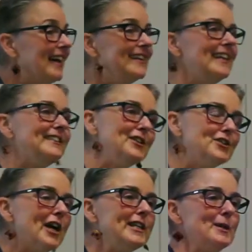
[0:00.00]
and it's
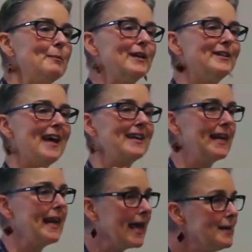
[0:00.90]
interesting because as
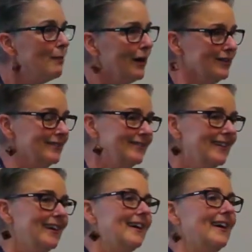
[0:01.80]
a layman,
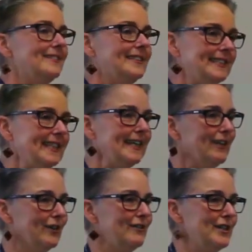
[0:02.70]
sitting
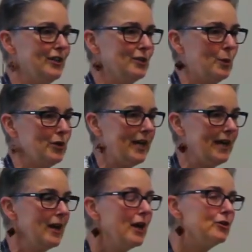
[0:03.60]
in on a research
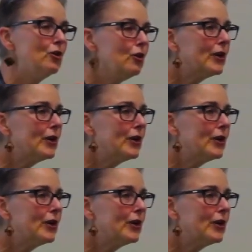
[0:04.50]
project, you're